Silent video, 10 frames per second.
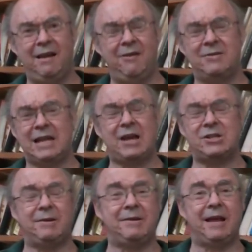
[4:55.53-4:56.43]
It's
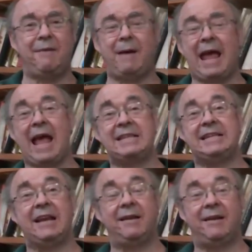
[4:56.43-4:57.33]
actually by
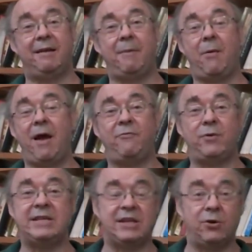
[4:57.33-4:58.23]
accident. My wife,
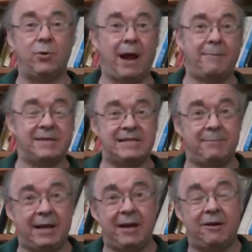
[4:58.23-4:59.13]
Risa, who happens to
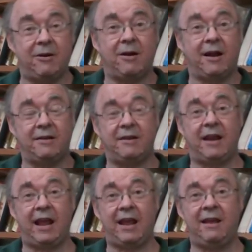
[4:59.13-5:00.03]
be here
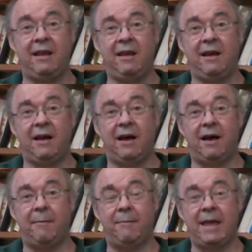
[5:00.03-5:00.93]
today,
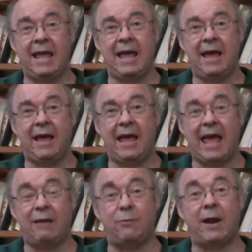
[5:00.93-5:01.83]

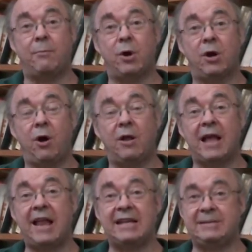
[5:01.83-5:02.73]
had read a book called
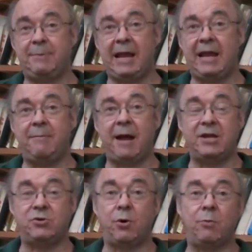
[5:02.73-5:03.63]
Unexplained by Jerome